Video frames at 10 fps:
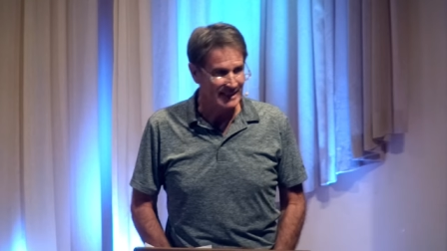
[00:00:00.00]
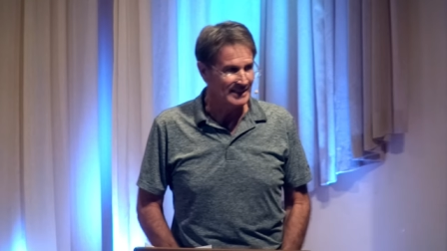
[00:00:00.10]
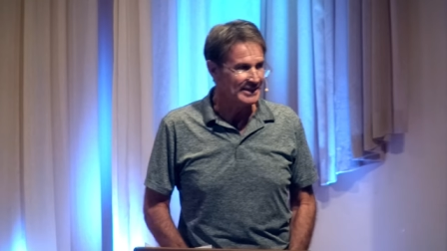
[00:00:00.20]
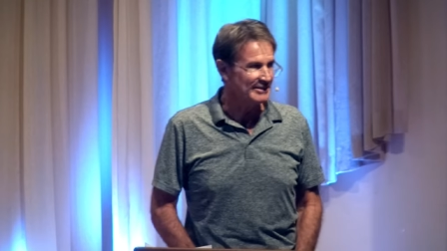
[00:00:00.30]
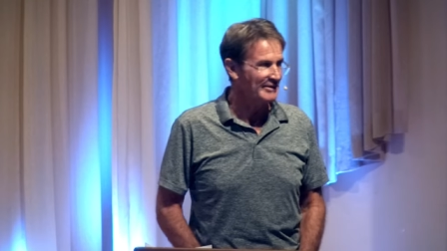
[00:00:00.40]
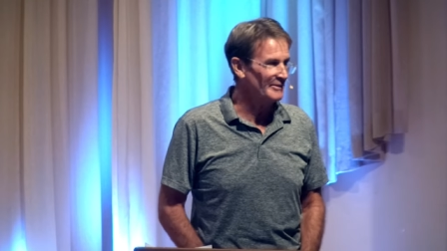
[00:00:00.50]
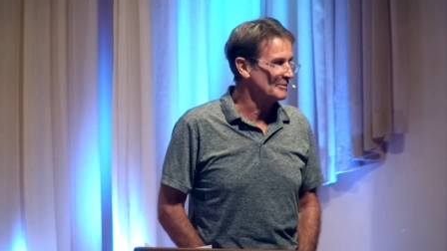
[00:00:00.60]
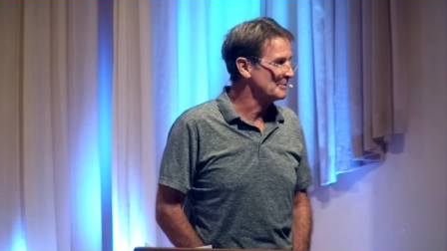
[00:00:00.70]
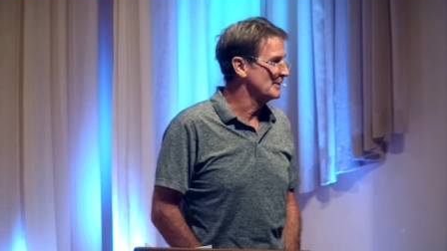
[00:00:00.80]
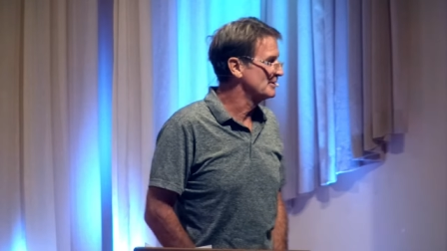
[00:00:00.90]
Thank you.
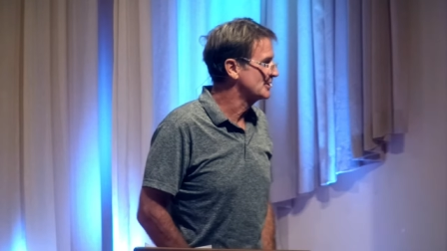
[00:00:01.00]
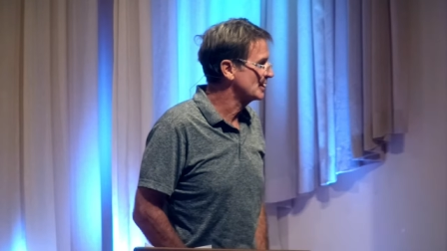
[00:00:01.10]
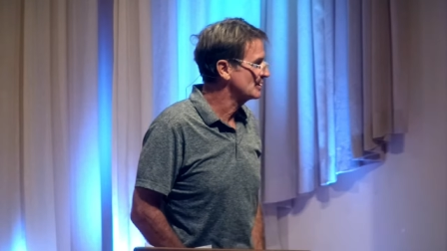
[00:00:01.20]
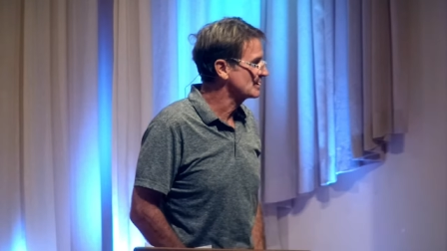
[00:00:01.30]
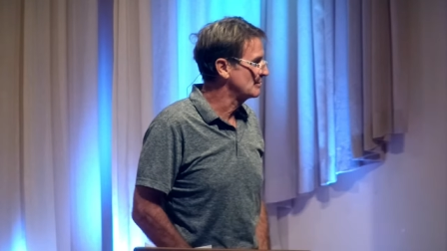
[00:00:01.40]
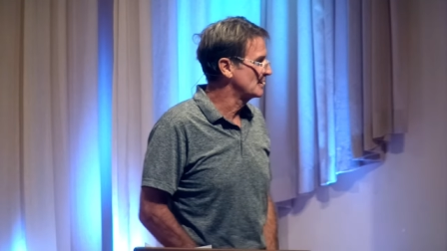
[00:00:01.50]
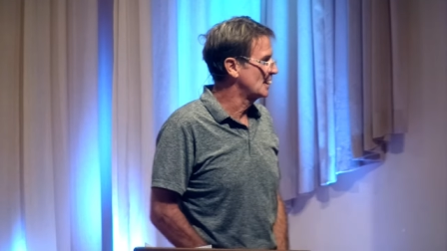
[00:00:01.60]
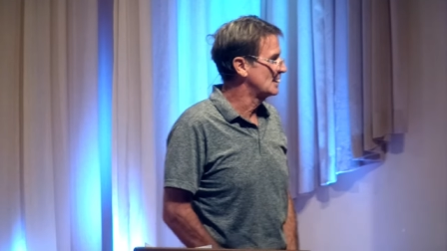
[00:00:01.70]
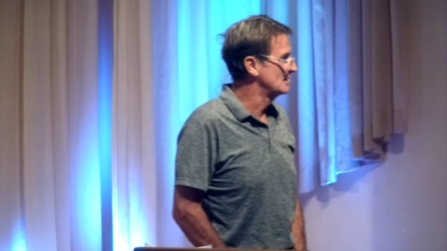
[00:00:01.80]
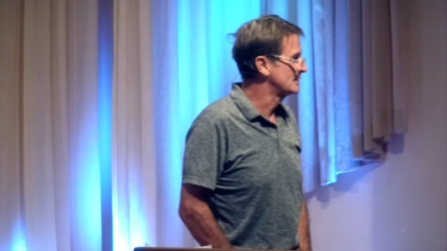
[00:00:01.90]
Hope you share some of
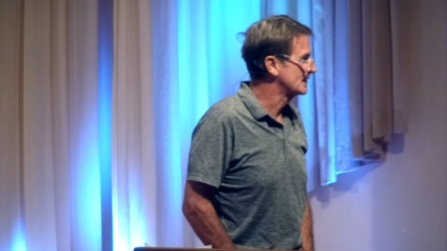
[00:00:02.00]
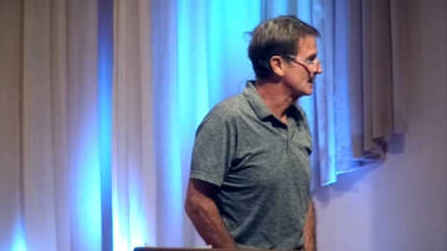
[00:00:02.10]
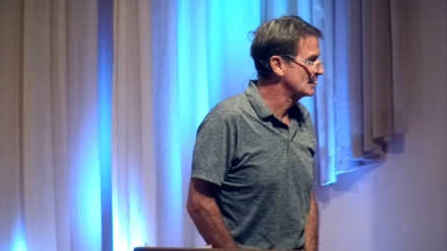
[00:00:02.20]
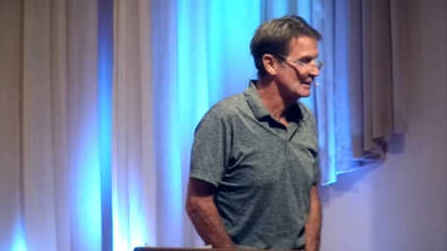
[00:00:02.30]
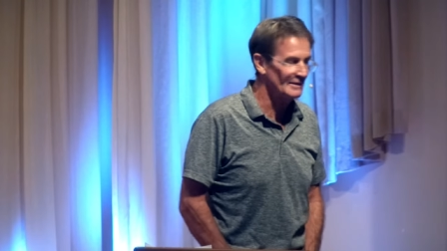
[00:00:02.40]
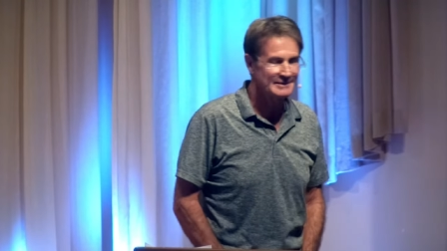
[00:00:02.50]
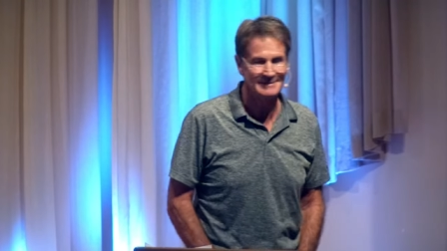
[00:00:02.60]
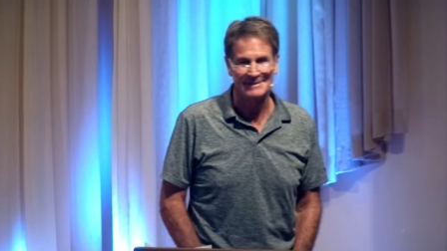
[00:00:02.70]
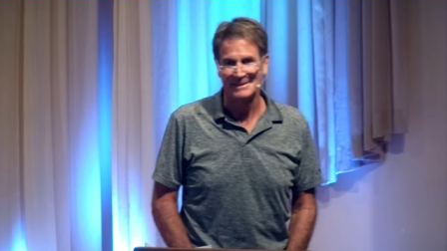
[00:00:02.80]
that.